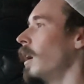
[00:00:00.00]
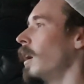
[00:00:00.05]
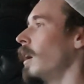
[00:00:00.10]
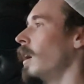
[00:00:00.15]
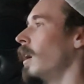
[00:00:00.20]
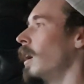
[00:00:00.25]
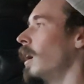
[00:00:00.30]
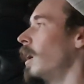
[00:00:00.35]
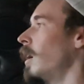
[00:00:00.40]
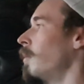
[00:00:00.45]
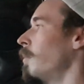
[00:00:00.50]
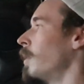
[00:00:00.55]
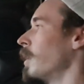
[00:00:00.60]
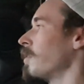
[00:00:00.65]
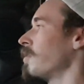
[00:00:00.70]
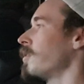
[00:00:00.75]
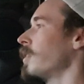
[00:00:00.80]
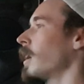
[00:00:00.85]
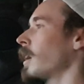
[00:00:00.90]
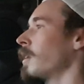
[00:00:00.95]
My
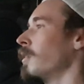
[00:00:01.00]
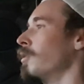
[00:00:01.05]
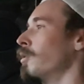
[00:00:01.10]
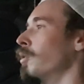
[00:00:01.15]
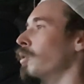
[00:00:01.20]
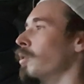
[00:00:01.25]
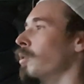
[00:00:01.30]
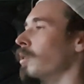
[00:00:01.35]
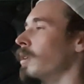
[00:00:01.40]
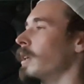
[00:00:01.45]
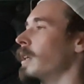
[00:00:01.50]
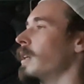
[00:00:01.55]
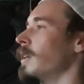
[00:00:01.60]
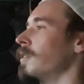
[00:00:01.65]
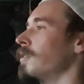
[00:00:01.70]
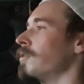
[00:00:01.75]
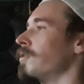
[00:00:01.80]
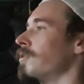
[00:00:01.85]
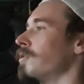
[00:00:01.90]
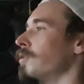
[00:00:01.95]
second rule
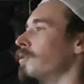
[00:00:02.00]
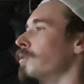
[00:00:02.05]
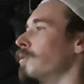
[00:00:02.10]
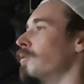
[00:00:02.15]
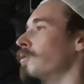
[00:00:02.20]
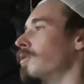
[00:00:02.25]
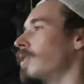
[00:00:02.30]
is to